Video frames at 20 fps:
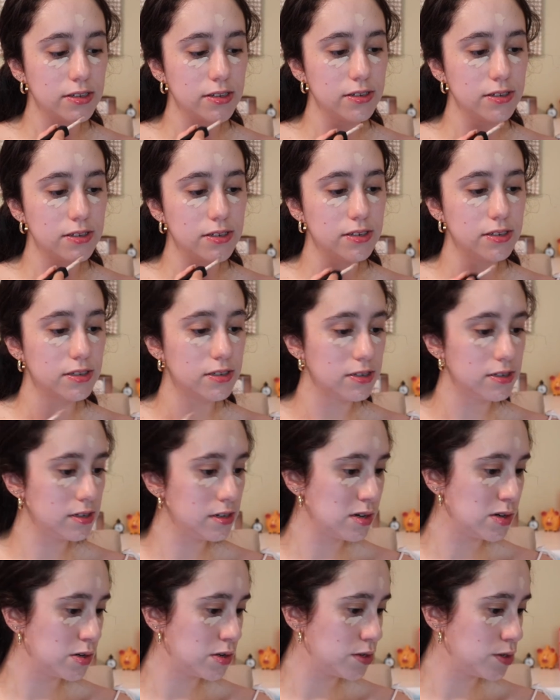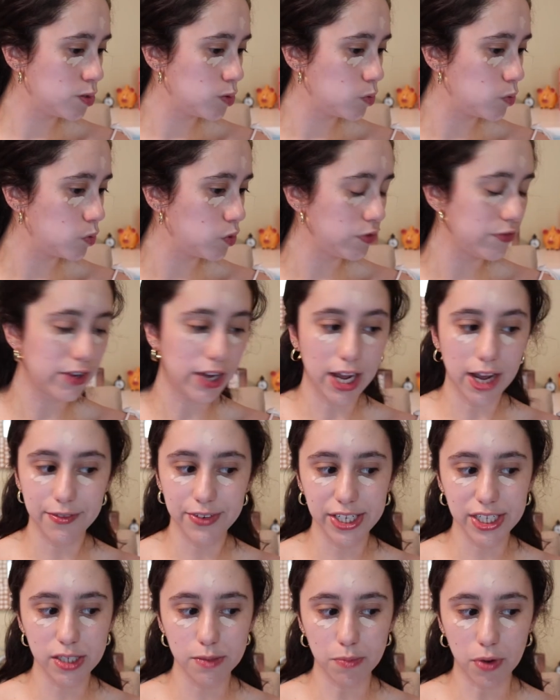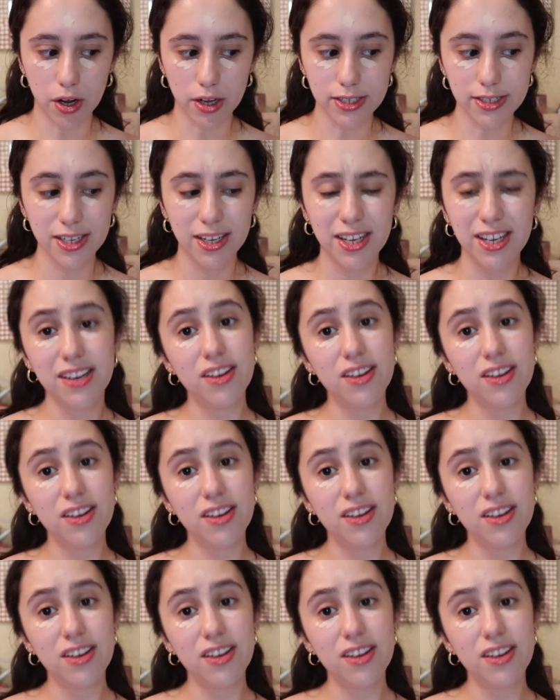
here, if I have any spots.